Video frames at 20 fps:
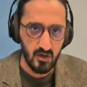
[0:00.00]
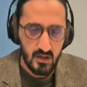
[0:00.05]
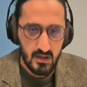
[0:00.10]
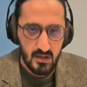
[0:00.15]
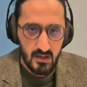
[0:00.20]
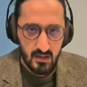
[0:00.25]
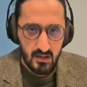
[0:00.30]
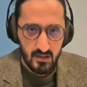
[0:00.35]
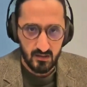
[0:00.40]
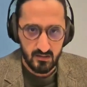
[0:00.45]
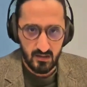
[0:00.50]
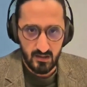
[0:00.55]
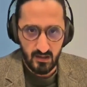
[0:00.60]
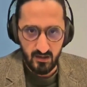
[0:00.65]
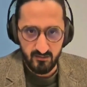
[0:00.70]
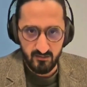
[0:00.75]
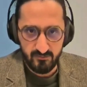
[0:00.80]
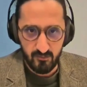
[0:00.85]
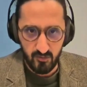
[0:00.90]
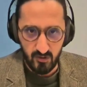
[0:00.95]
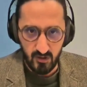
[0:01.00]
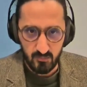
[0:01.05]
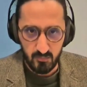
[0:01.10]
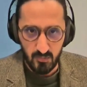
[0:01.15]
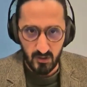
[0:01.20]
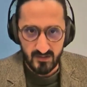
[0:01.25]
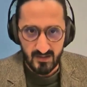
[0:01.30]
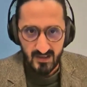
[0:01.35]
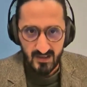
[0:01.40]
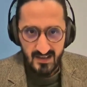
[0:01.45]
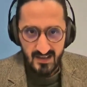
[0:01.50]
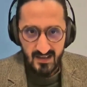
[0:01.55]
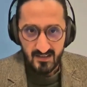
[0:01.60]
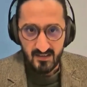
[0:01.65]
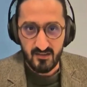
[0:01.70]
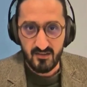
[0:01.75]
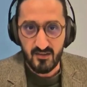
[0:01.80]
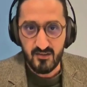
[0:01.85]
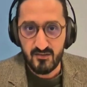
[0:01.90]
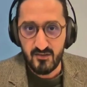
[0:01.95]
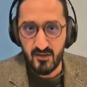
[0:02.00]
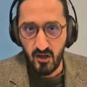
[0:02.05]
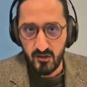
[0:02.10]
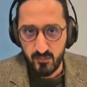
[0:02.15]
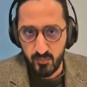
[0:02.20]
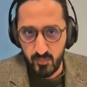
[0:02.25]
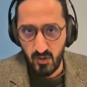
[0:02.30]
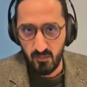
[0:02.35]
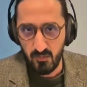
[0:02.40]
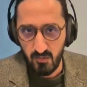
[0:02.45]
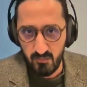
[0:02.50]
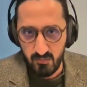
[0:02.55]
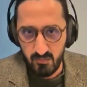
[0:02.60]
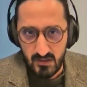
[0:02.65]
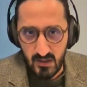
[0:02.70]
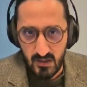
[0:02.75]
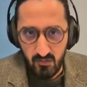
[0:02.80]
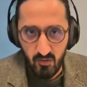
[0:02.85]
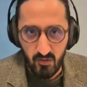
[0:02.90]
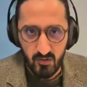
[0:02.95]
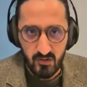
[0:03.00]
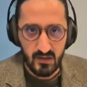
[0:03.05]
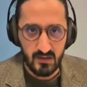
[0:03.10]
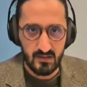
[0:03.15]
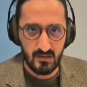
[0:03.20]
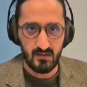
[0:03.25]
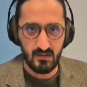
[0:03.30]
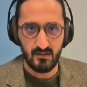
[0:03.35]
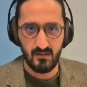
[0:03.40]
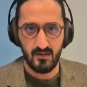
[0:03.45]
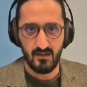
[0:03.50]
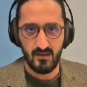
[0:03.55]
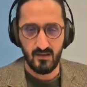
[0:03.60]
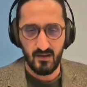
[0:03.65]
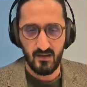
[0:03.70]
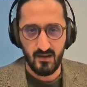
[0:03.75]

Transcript: to care for it. But this is not probably the only